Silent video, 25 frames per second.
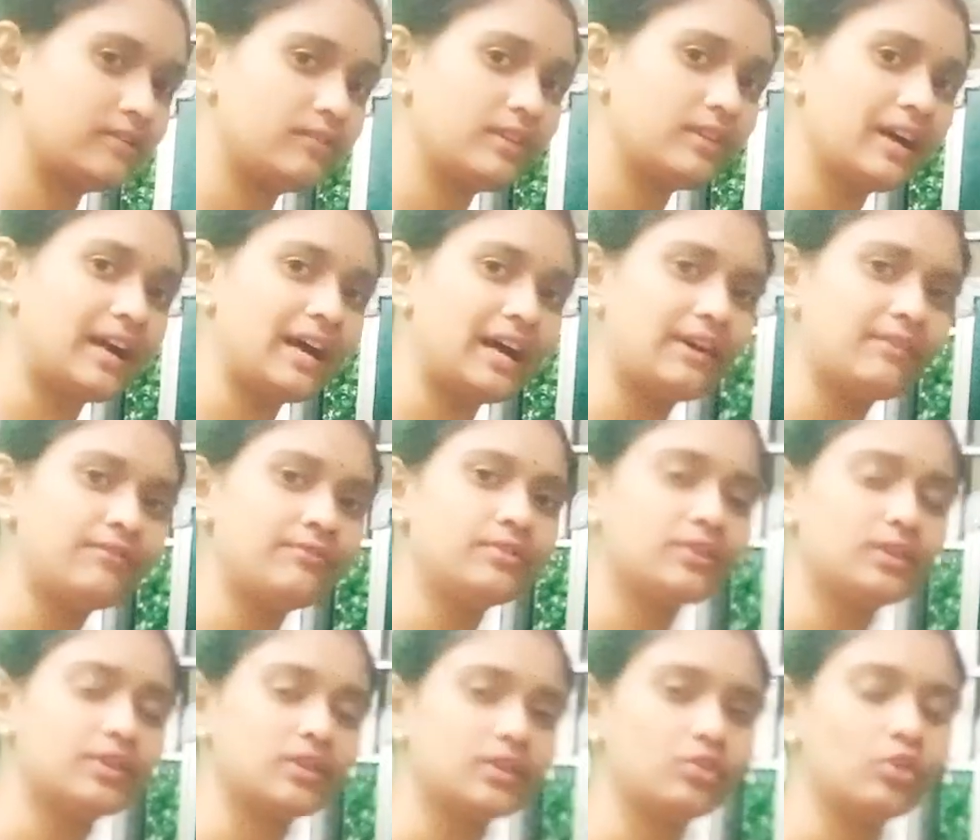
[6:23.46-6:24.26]
we have
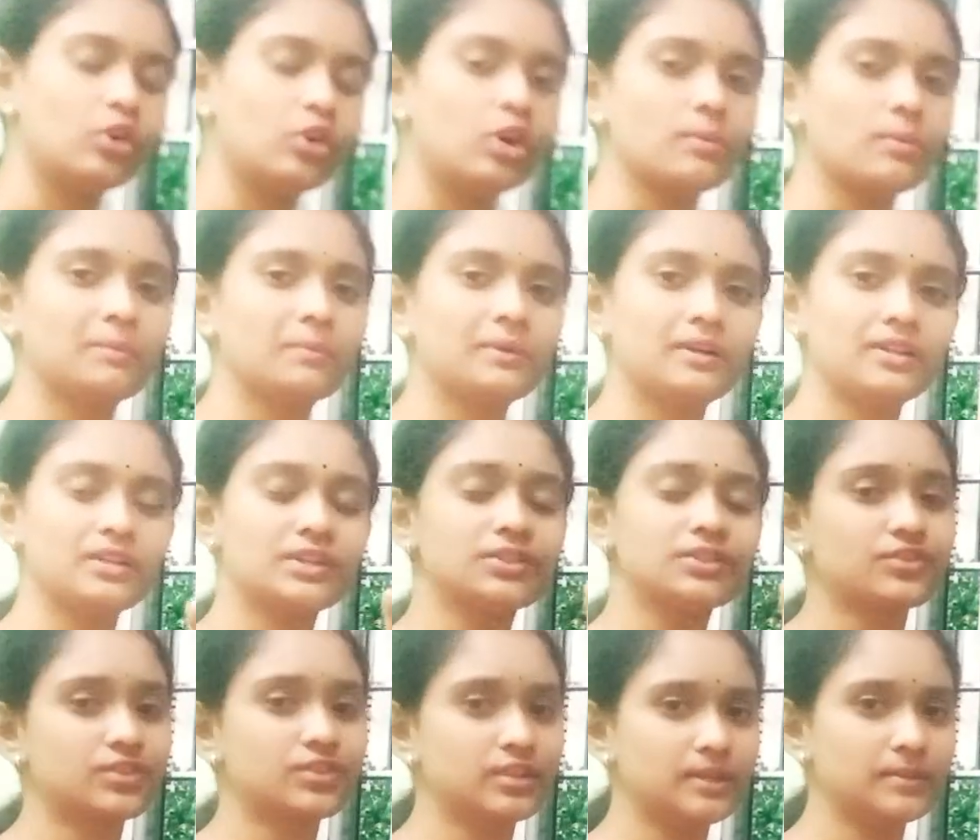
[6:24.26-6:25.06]
normally the
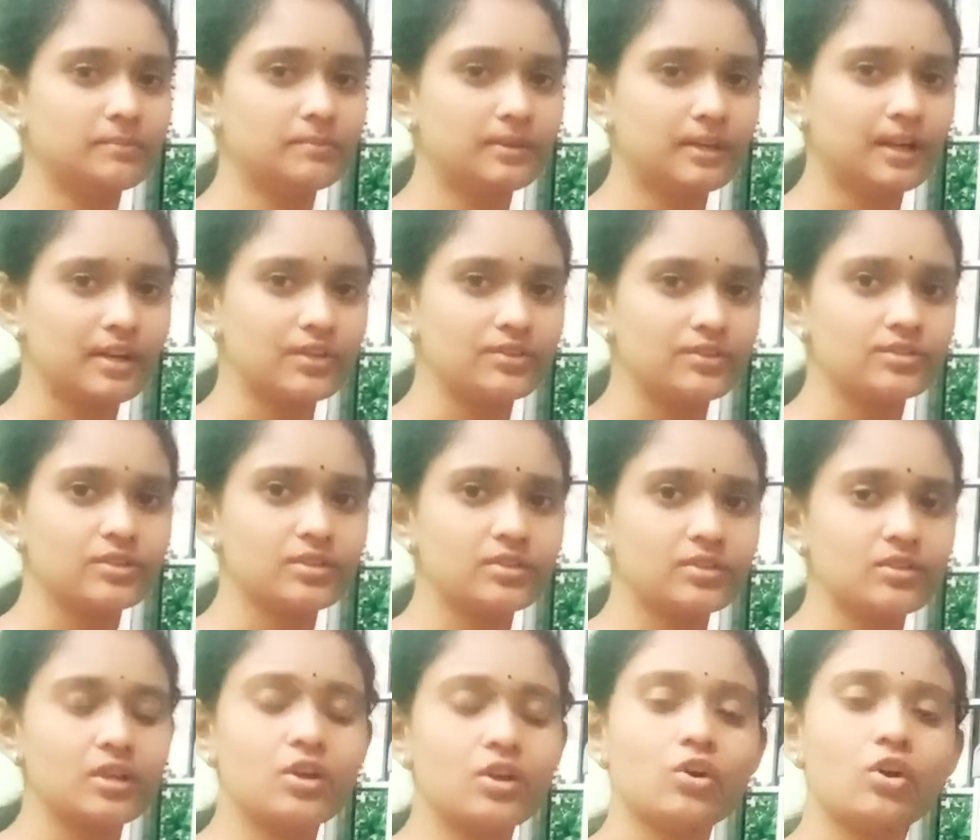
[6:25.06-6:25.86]
three branches
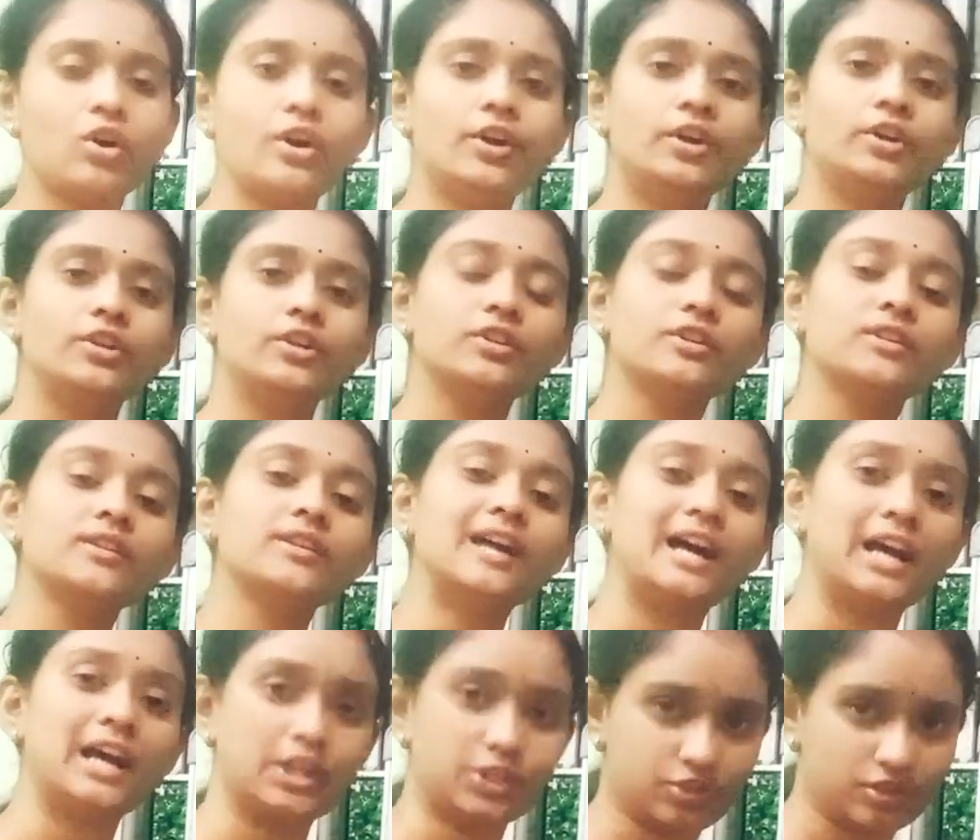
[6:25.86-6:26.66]
according to the
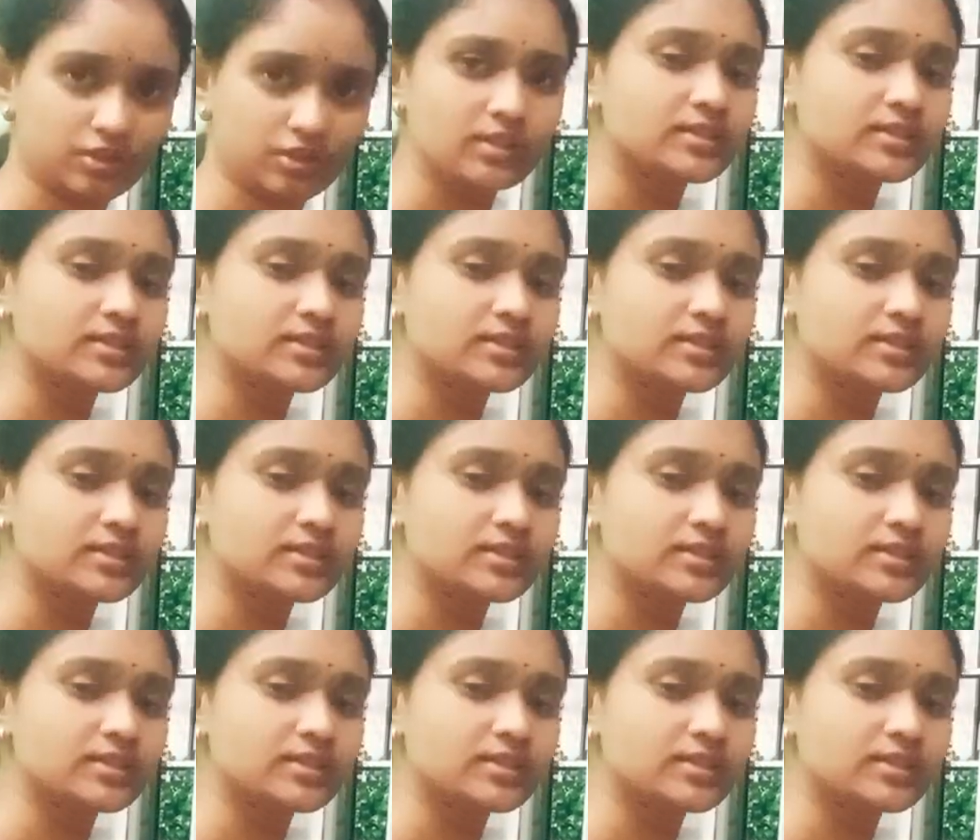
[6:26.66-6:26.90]
natural